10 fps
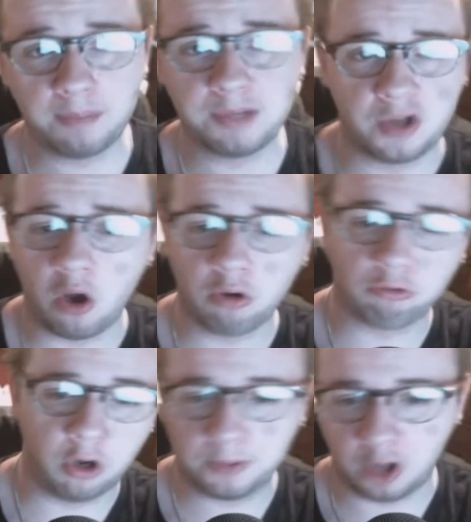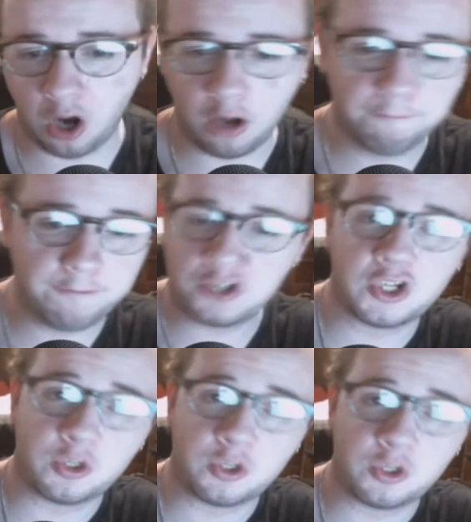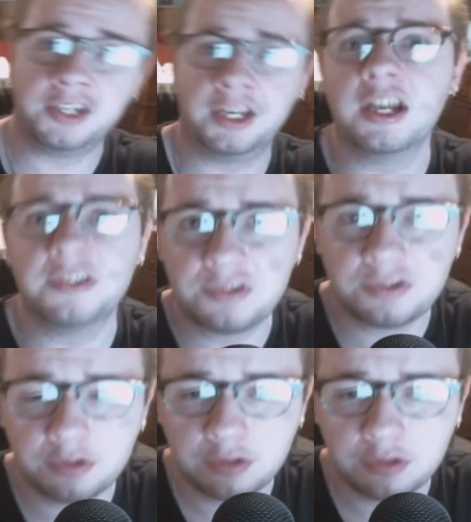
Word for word: his own group called Vicious White Kids.